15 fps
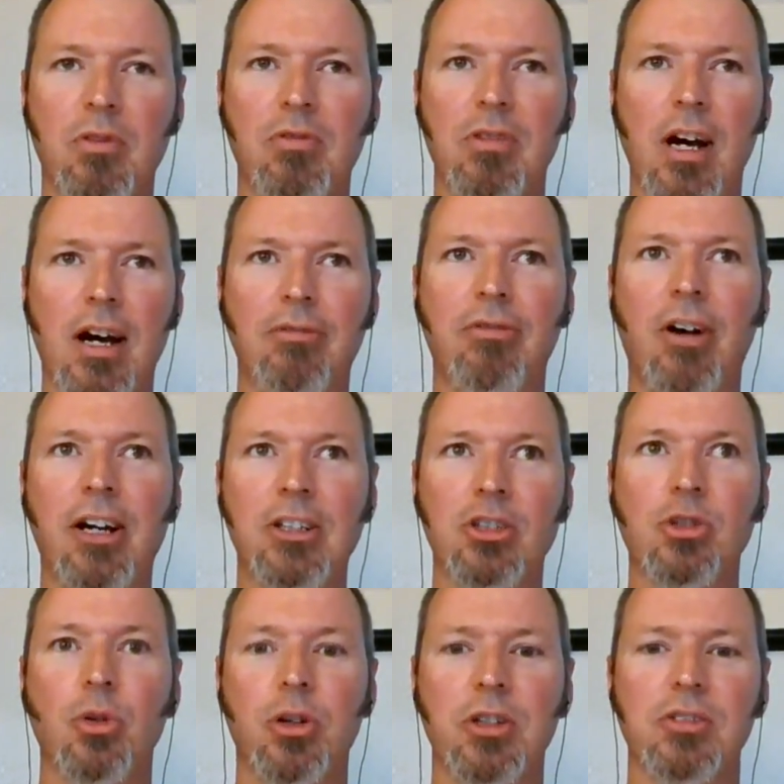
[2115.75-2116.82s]
that fine
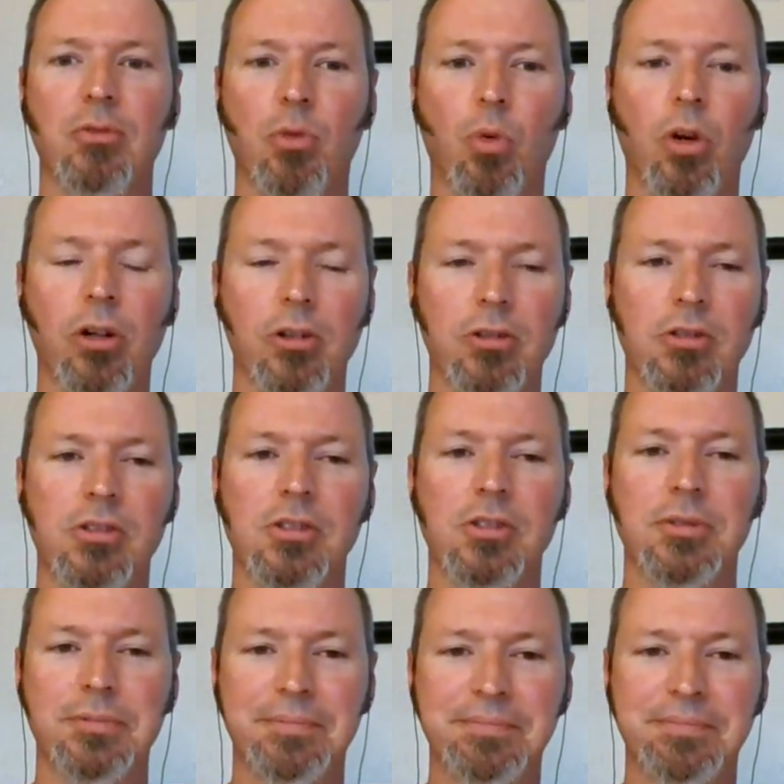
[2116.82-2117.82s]
choice of words